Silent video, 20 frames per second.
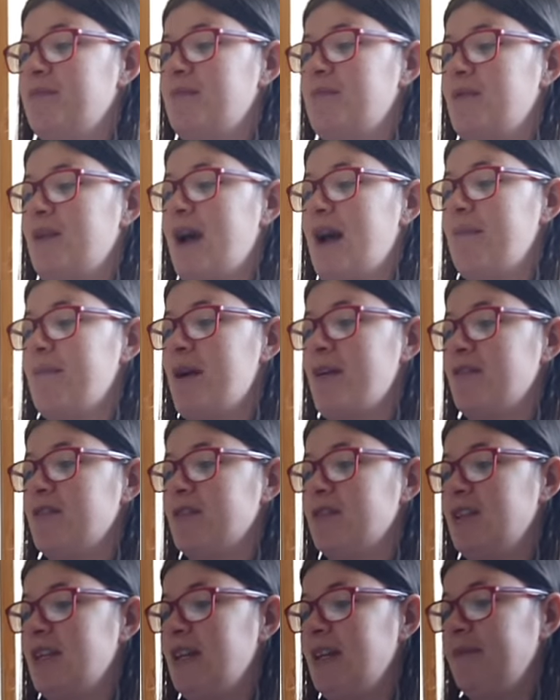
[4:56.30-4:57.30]

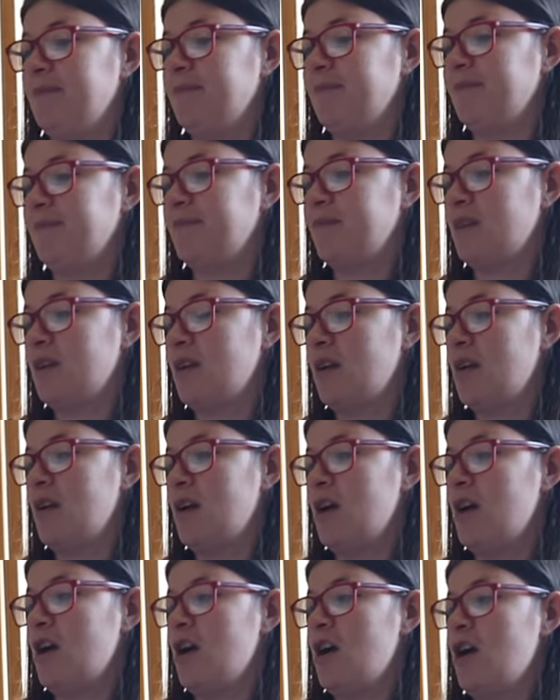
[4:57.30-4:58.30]
primarily
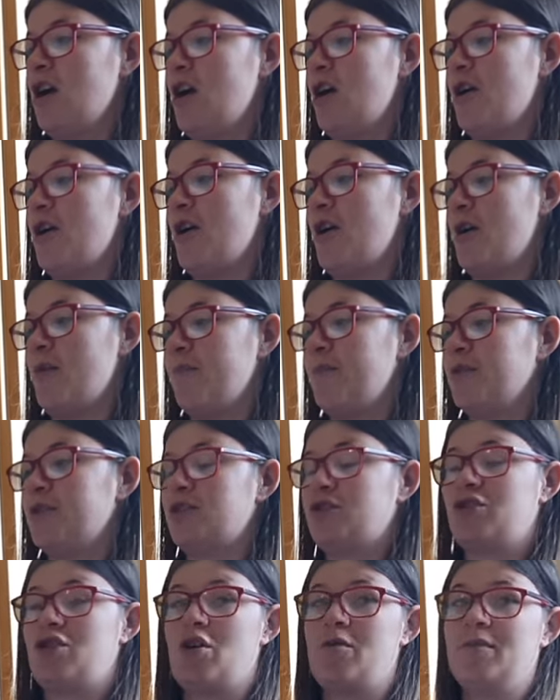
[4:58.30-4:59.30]
um, but
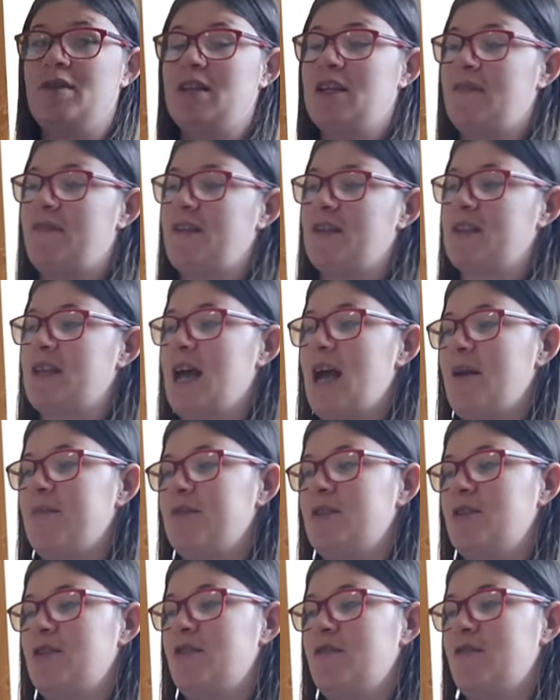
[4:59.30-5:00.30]
there's so many different
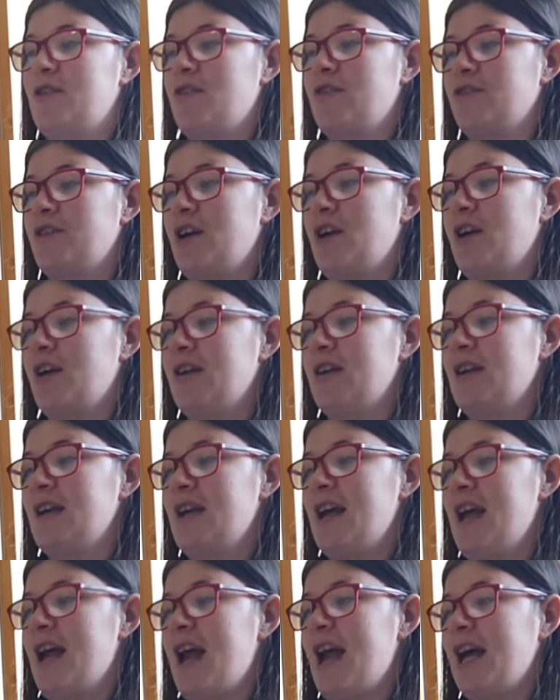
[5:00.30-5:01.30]
types. So you've got the
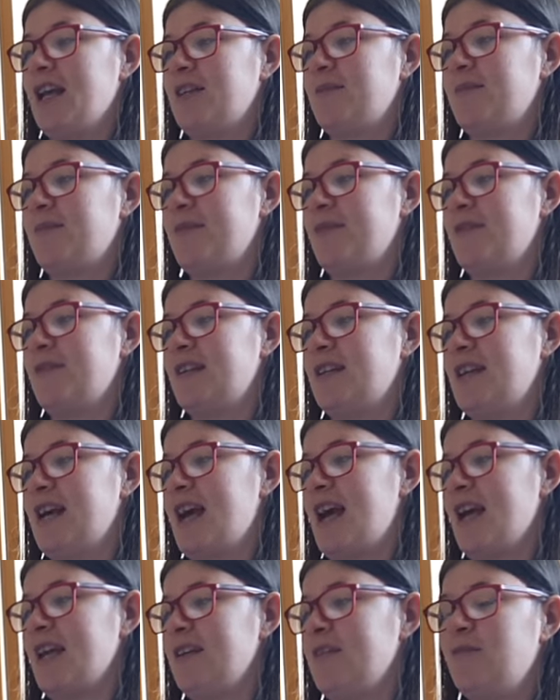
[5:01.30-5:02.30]

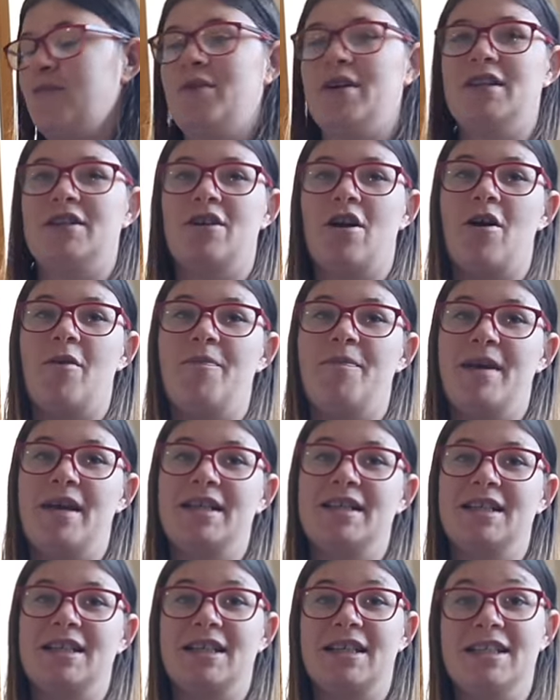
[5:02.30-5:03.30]
Hesperiidae, which are
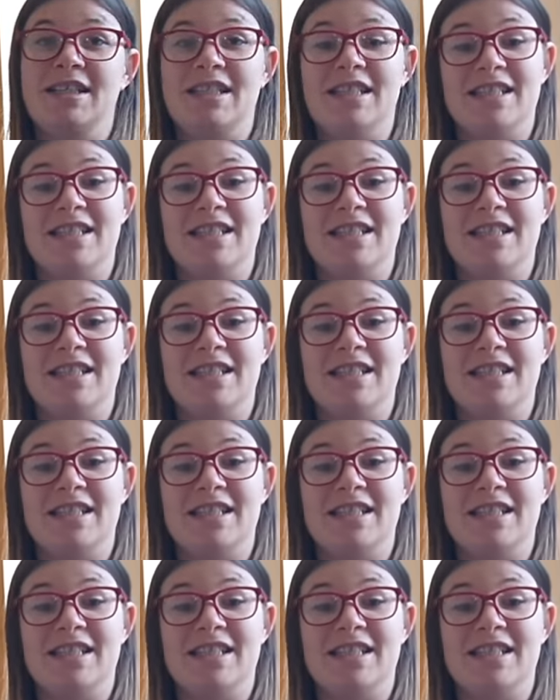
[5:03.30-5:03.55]
basically your